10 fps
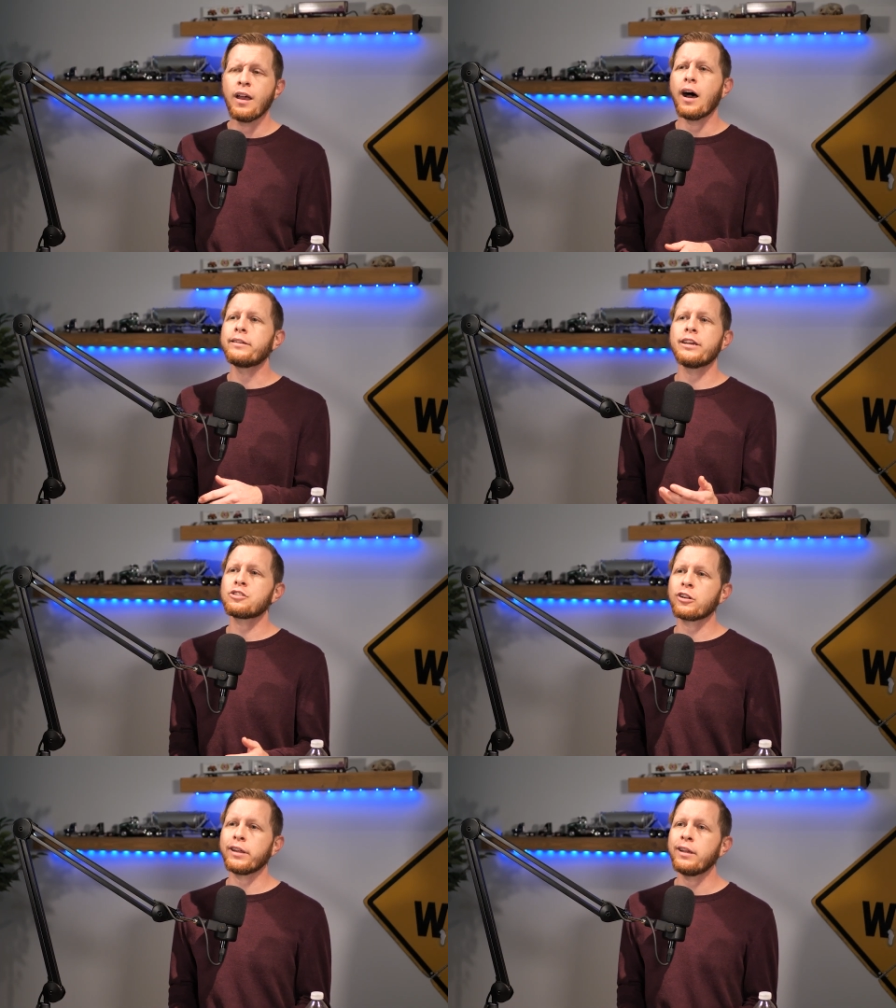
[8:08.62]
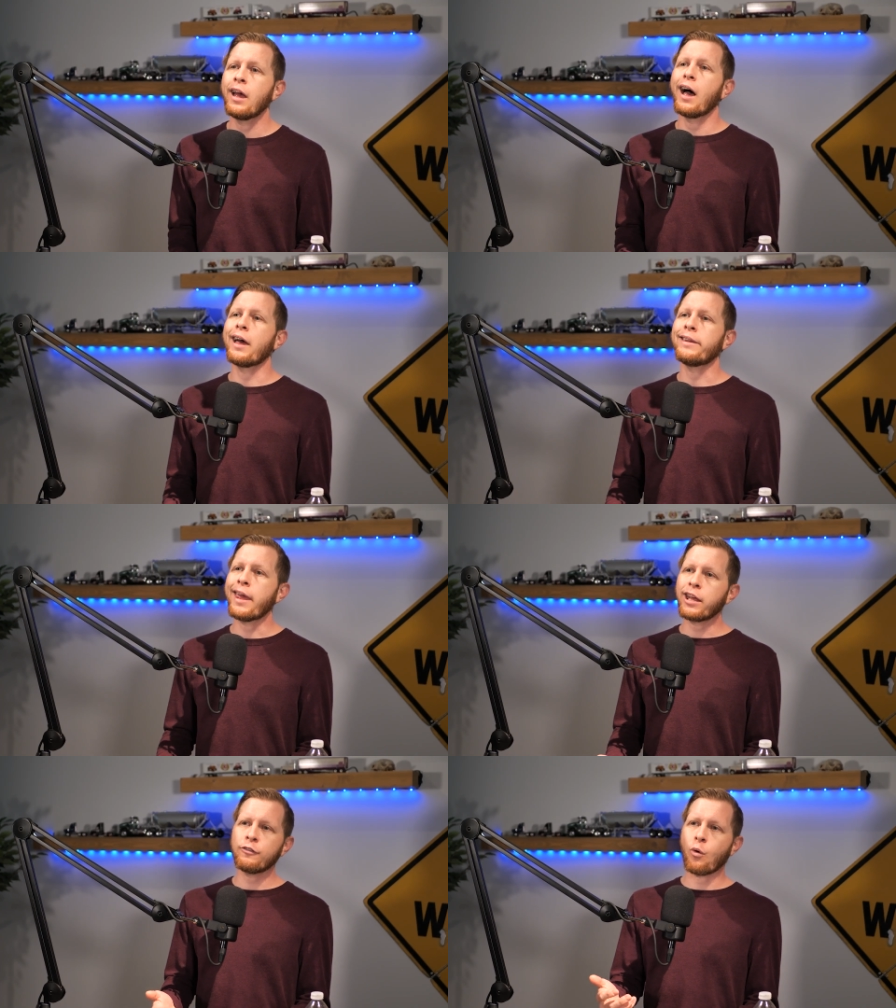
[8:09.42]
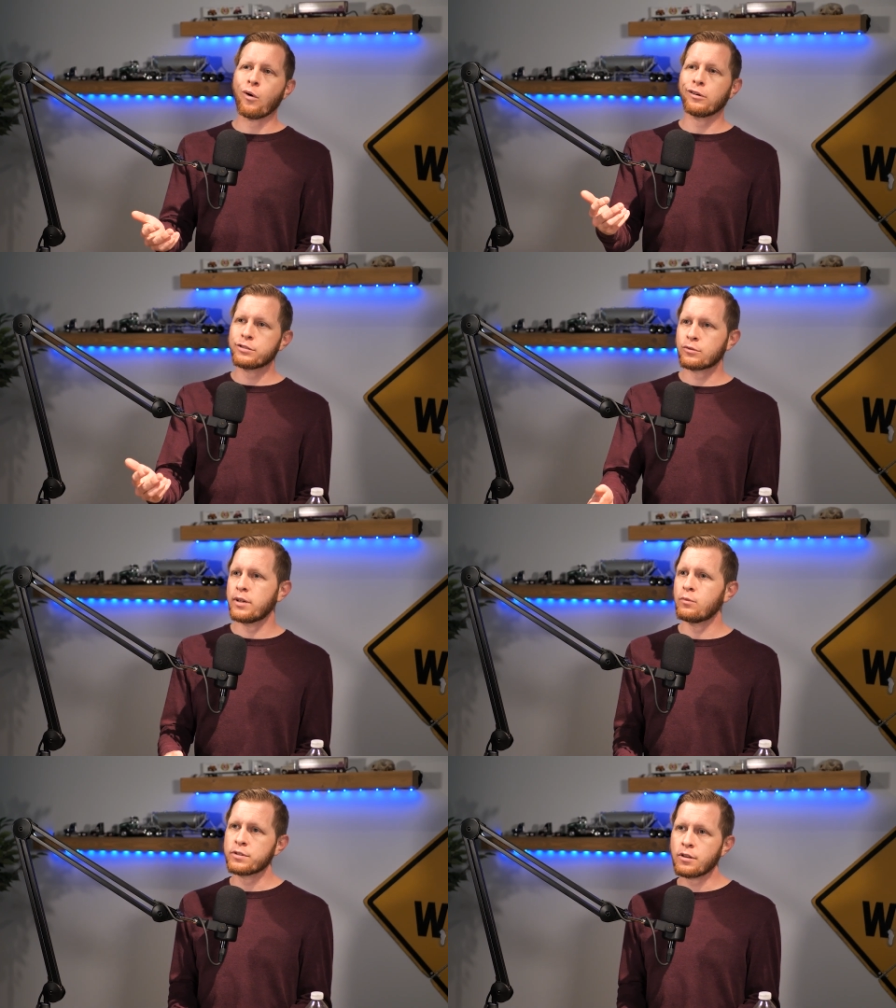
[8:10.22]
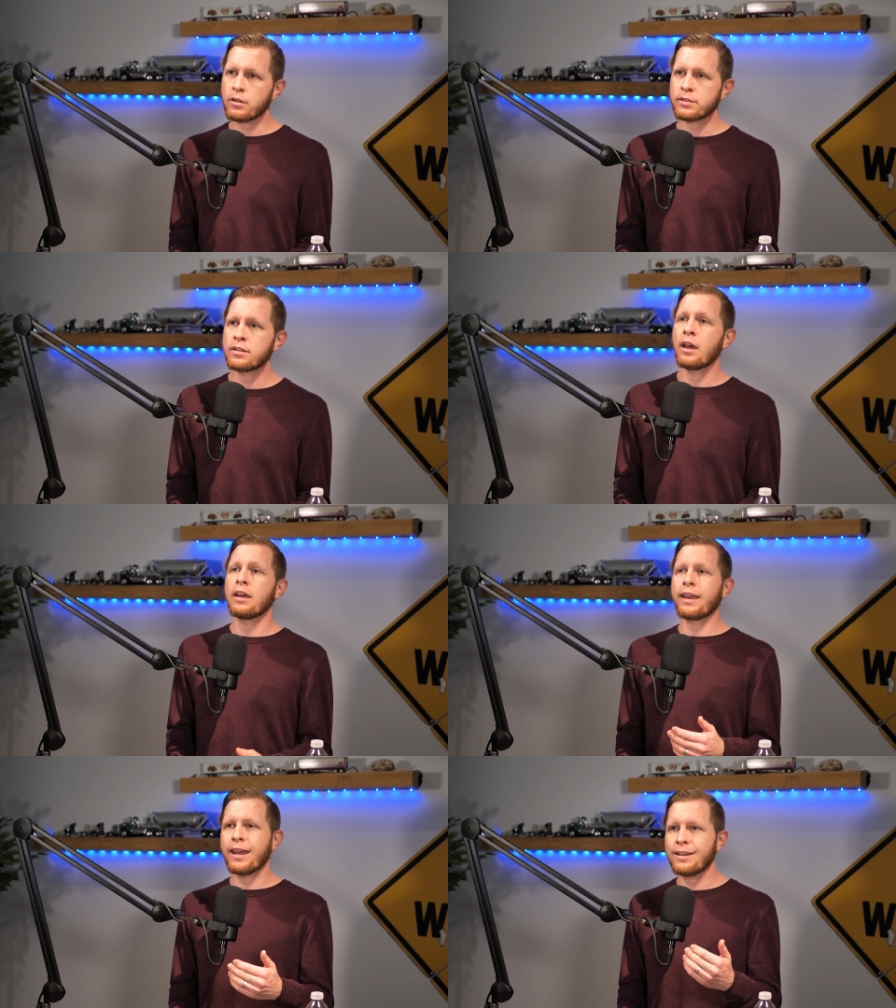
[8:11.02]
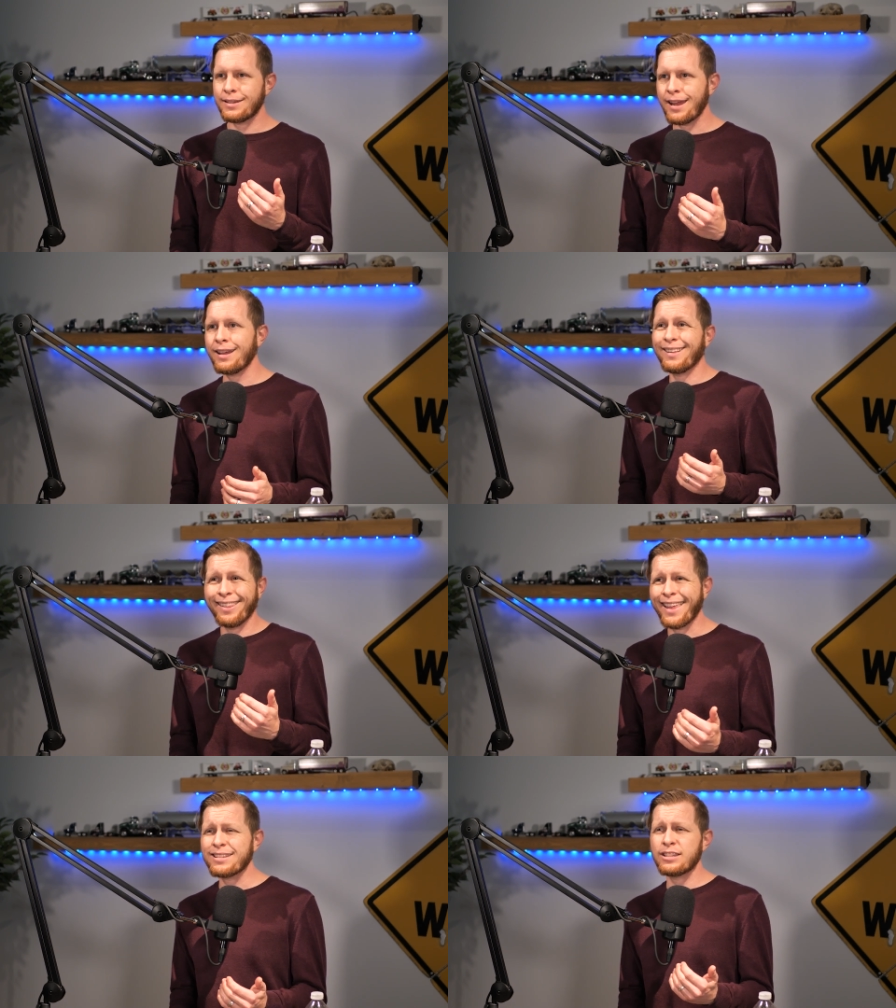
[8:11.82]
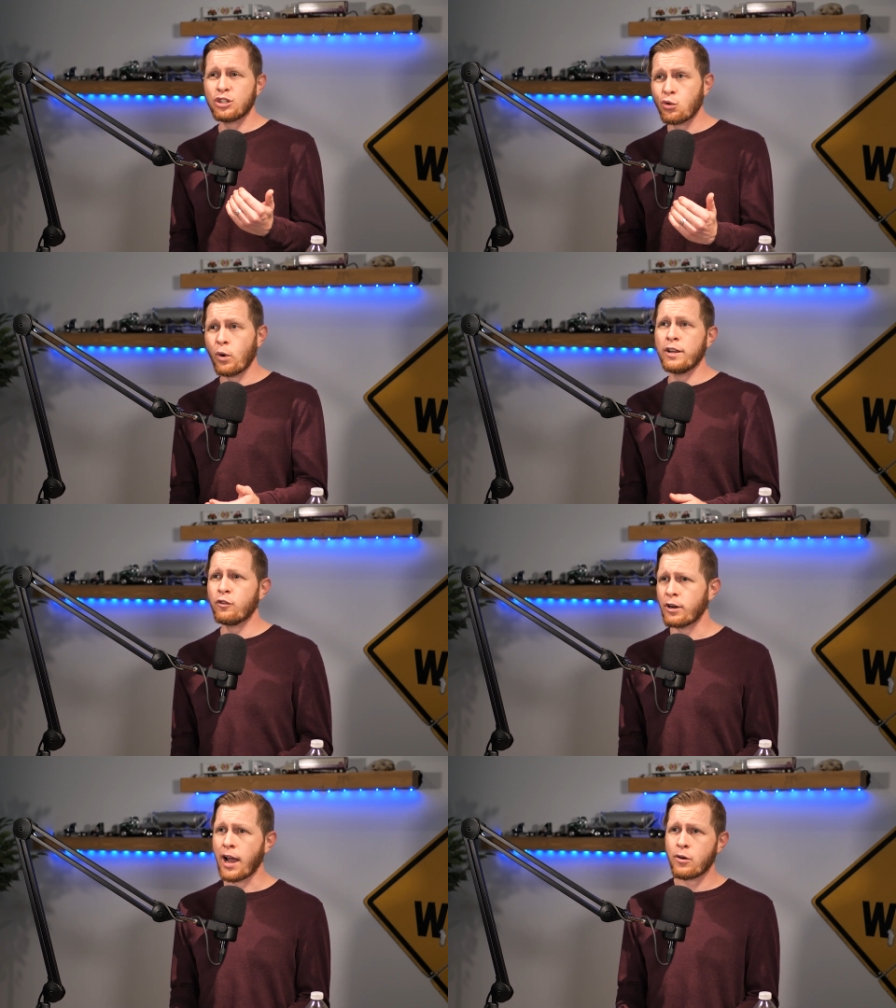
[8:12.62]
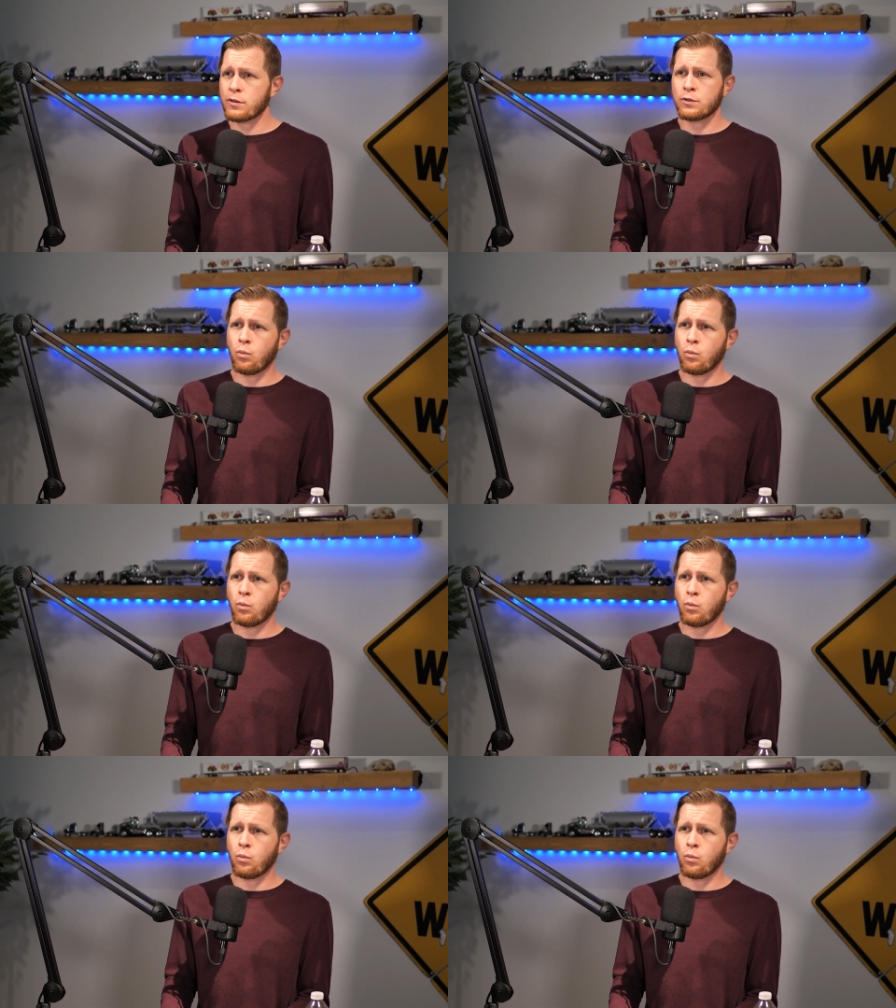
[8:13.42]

Additionally, a negative oral screen results can take less than 24 hours,